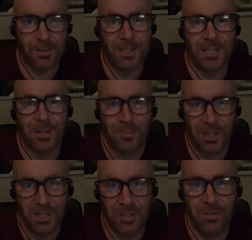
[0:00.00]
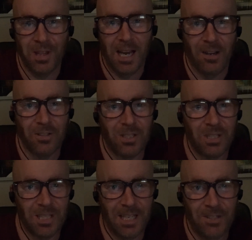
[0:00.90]
in the mid
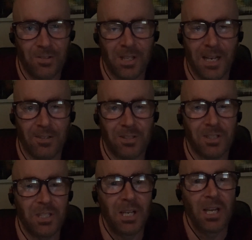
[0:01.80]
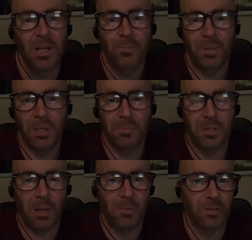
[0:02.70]
2000s, late 2000s,
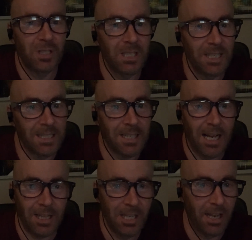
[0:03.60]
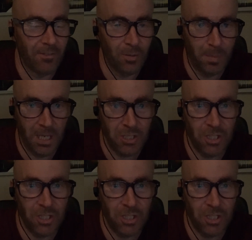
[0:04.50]
BMW didn't exactly have the best